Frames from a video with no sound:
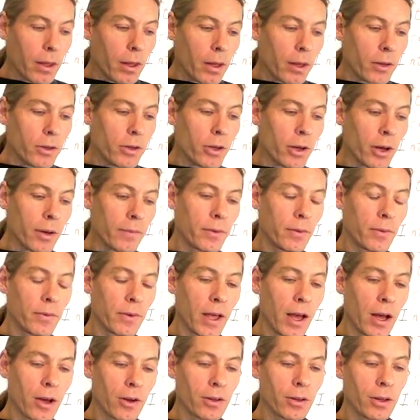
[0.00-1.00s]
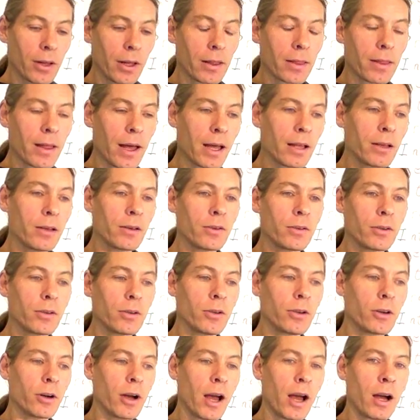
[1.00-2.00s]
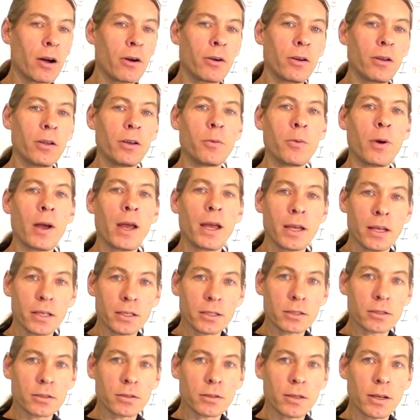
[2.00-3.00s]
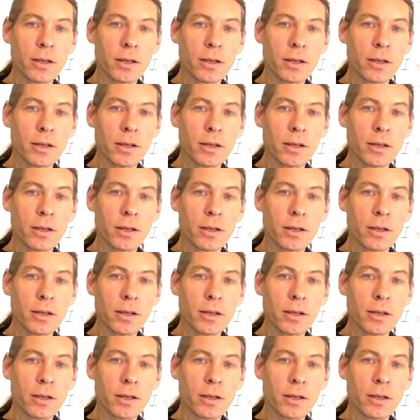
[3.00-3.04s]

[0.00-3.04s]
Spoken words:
You have to calculate that into your hourly wage.